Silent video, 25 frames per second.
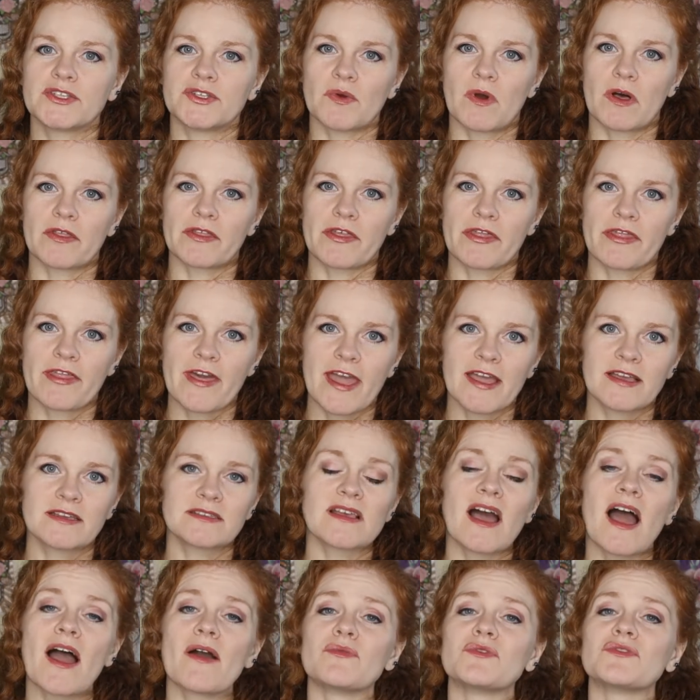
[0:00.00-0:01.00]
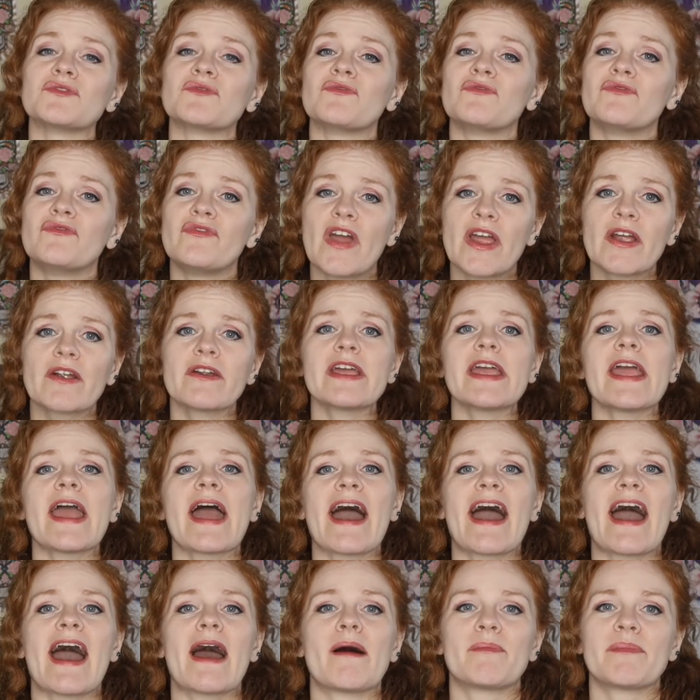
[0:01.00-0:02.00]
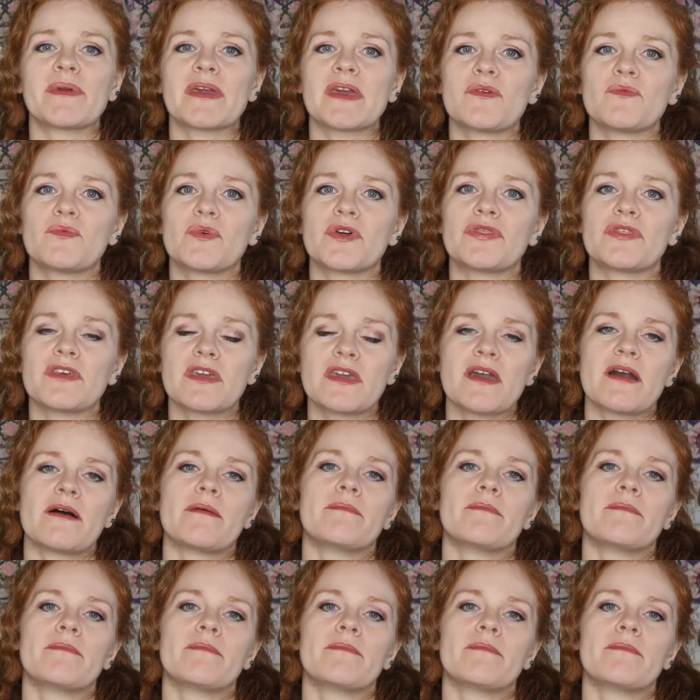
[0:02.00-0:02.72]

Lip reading: do all the things. I was very happy with the